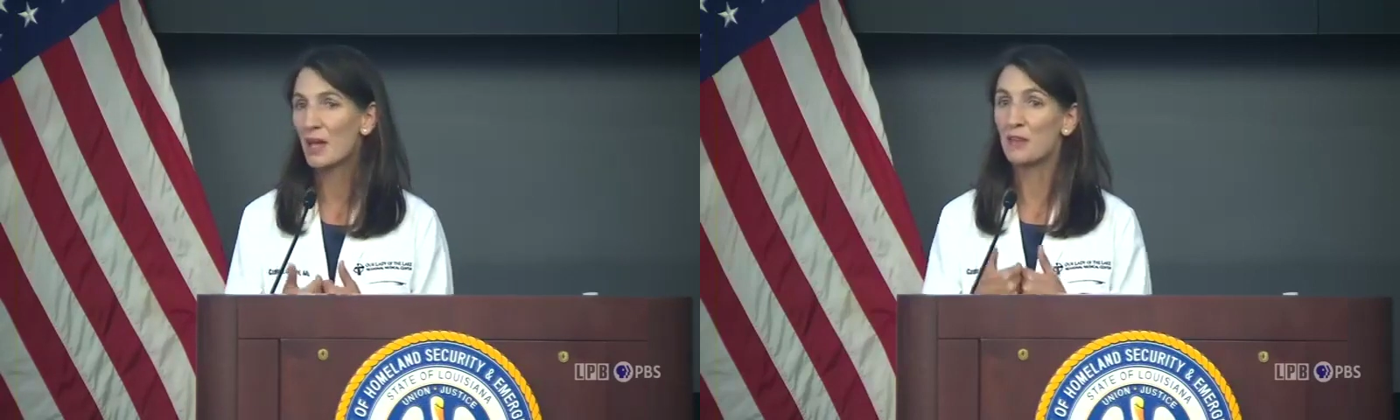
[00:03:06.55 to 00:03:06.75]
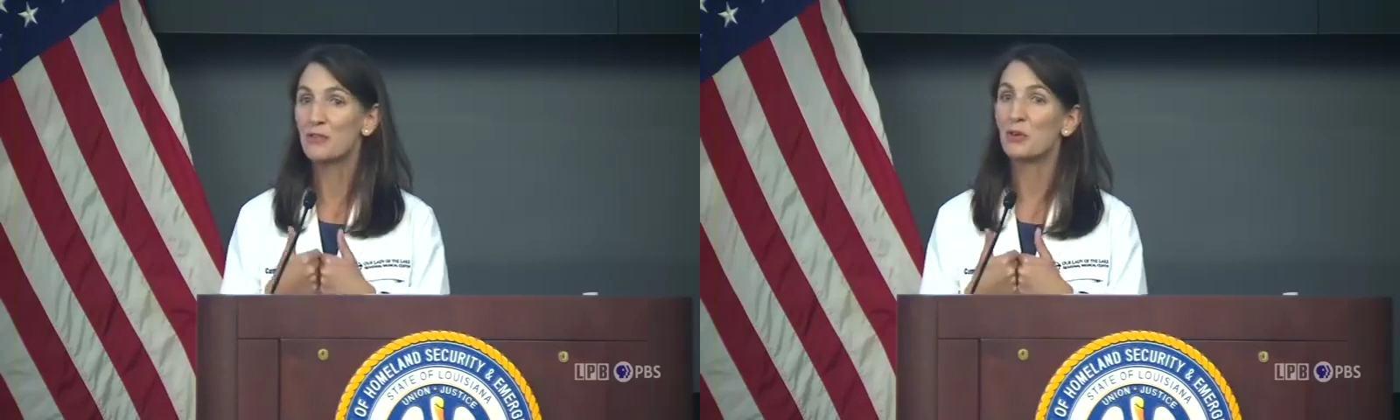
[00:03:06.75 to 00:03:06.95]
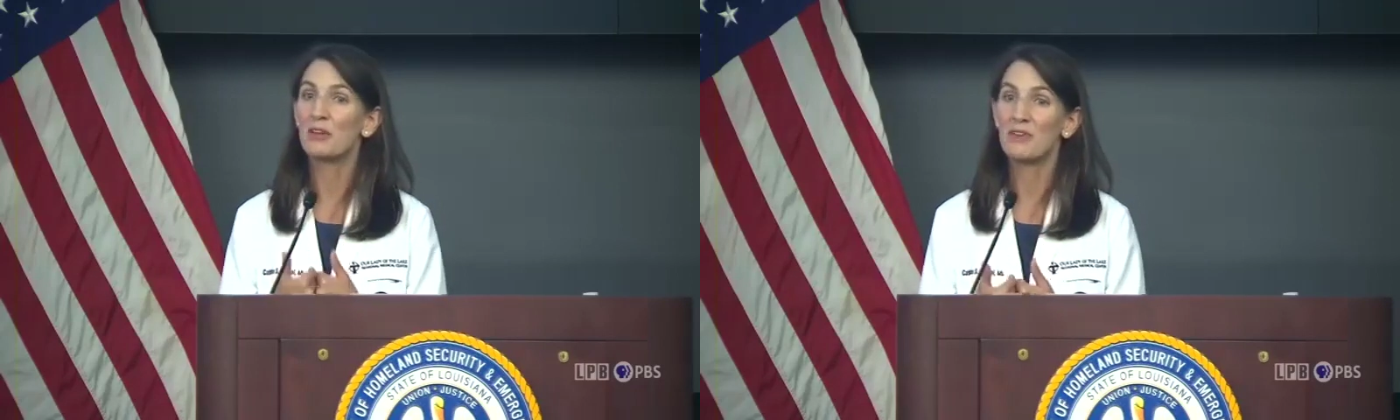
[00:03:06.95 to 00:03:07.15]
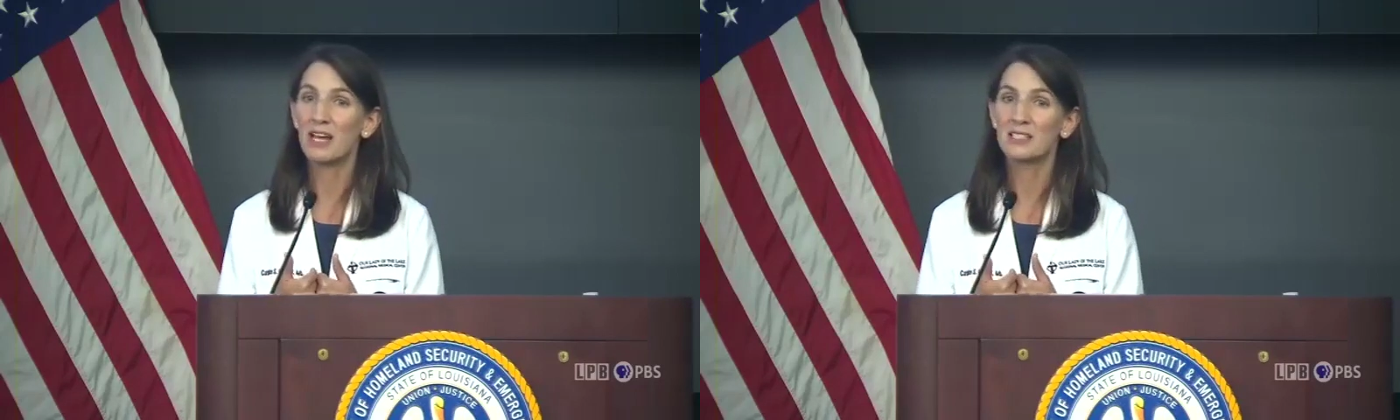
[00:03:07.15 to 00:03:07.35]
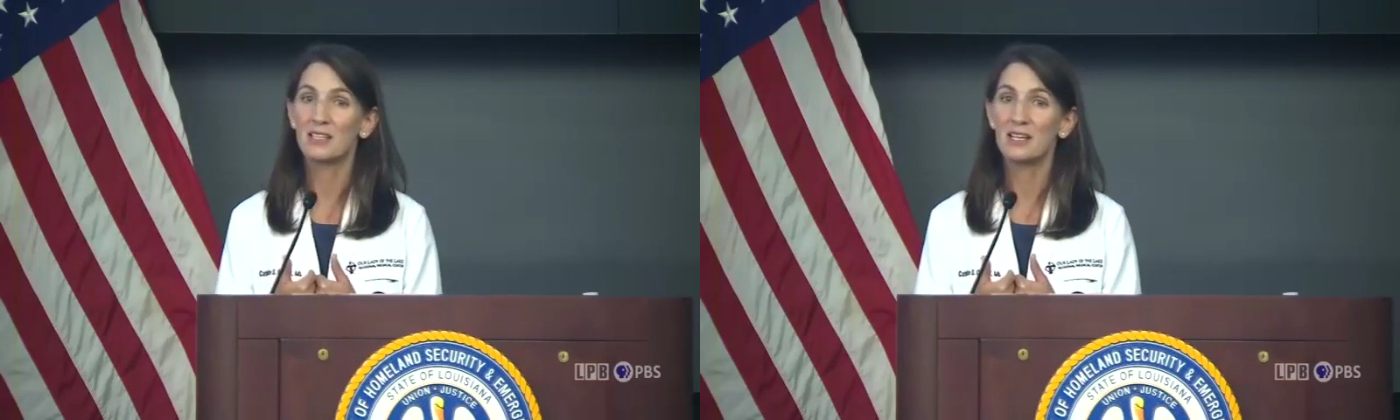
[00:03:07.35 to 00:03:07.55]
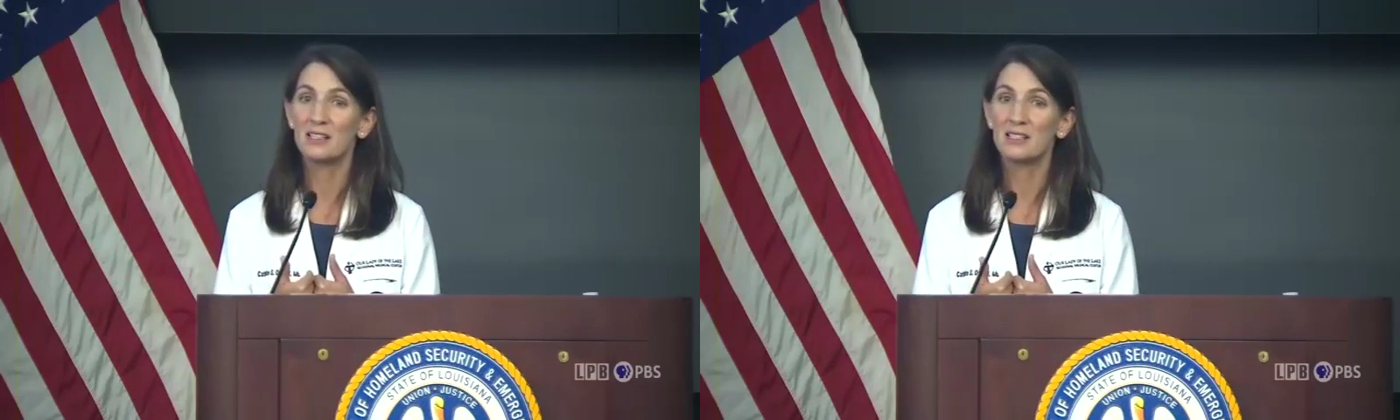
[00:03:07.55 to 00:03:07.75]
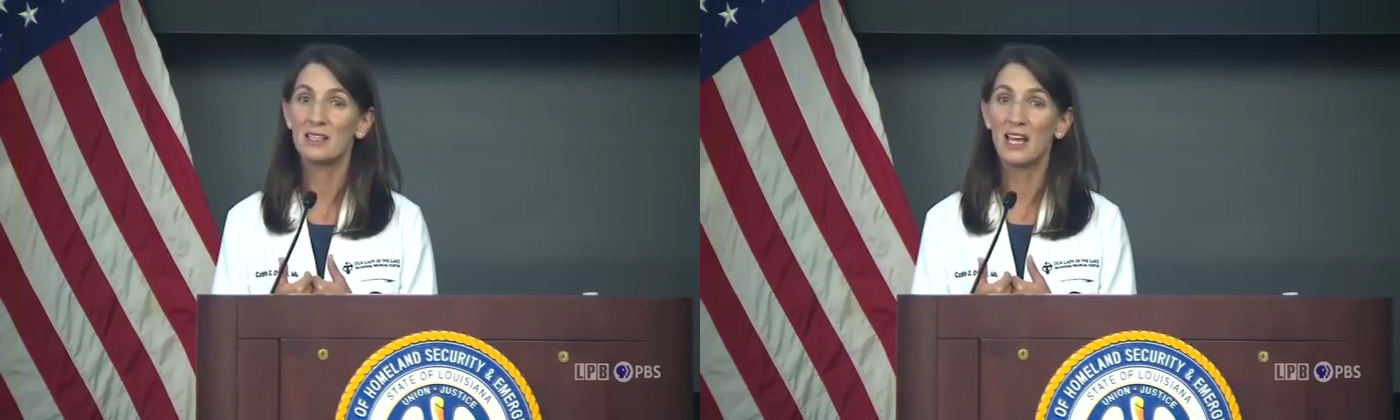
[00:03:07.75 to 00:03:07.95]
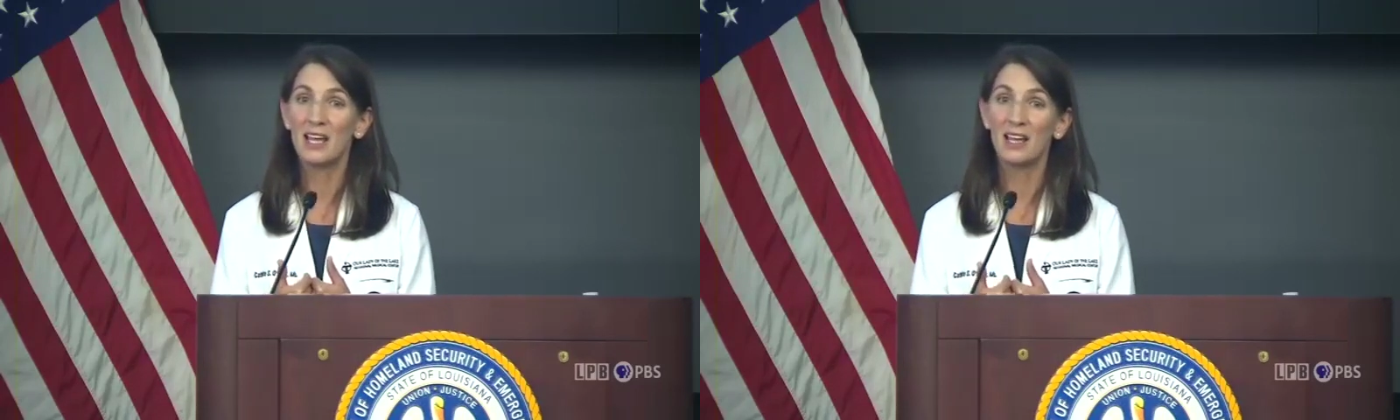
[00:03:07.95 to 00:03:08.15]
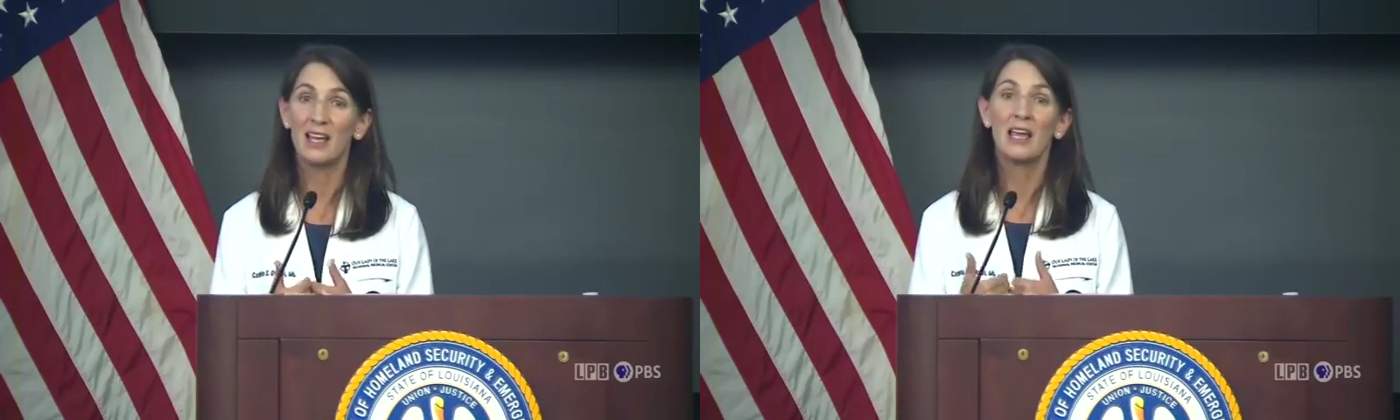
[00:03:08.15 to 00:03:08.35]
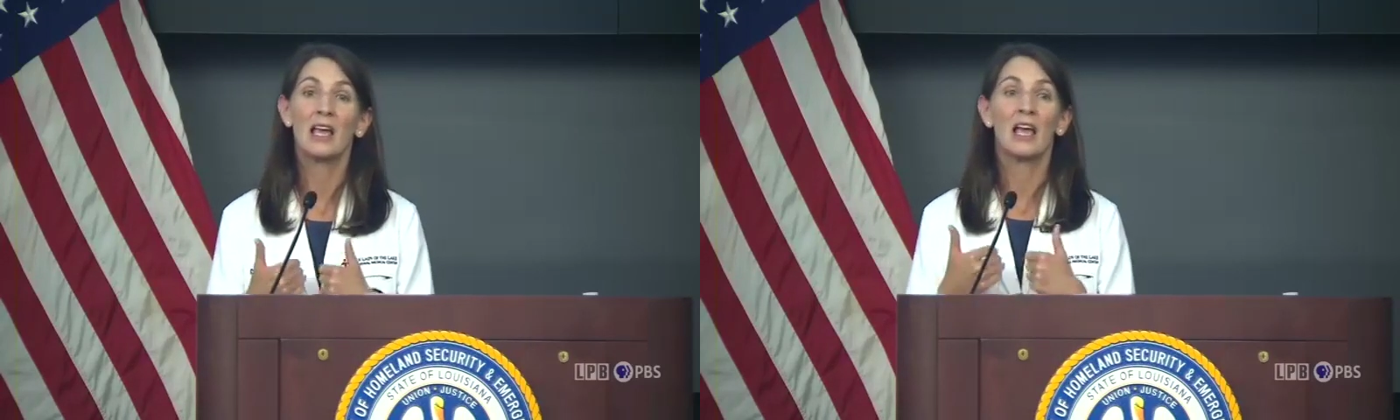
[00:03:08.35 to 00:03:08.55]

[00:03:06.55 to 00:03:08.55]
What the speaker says: And if you get vaccinated today